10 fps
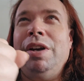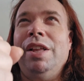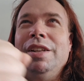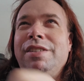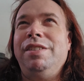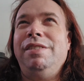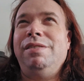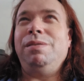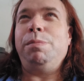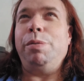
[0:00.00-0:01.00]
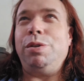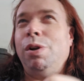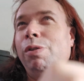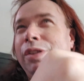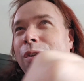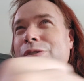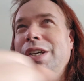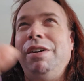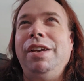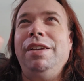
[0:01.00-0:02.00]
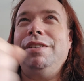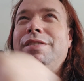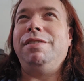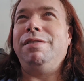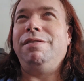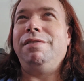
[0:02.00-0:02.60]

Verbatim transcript: whales patrolling those areas